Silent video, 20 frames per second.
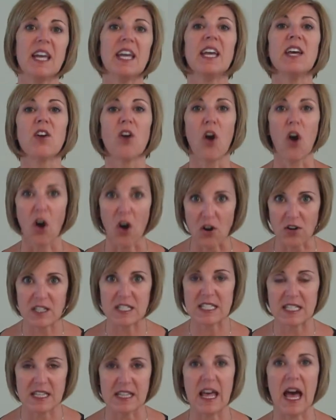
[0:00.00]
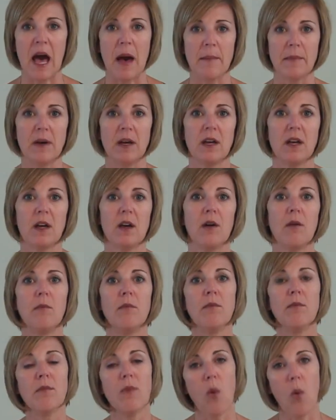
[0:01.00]
it hurts them
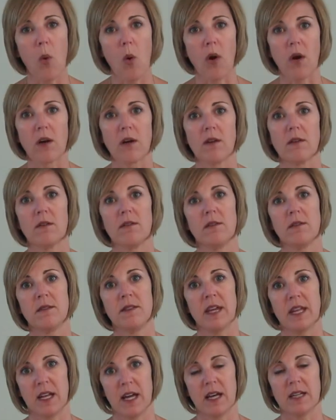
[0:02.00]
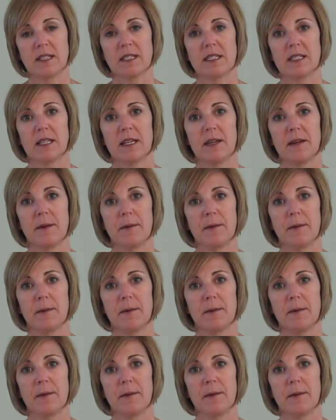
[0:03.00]
more than us.